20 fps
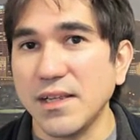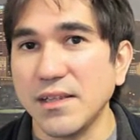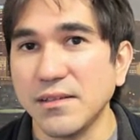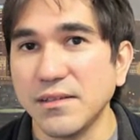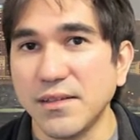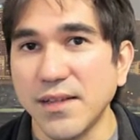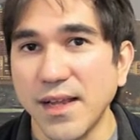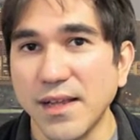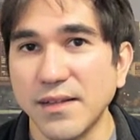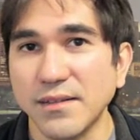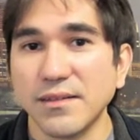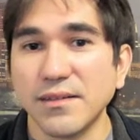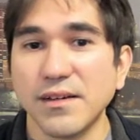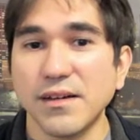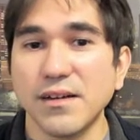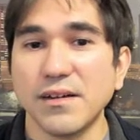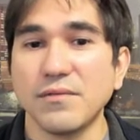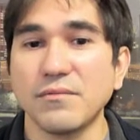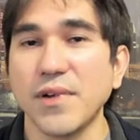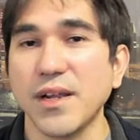indent
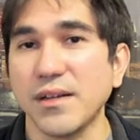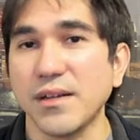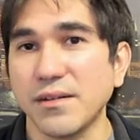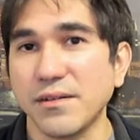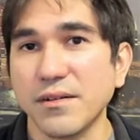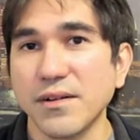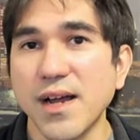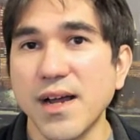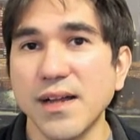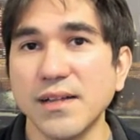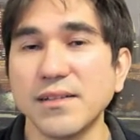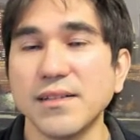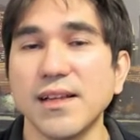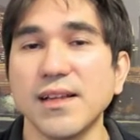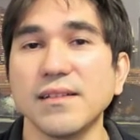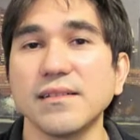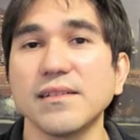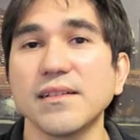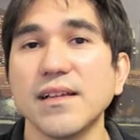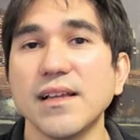right under
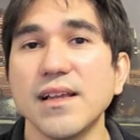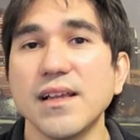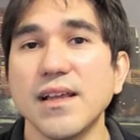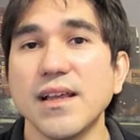content.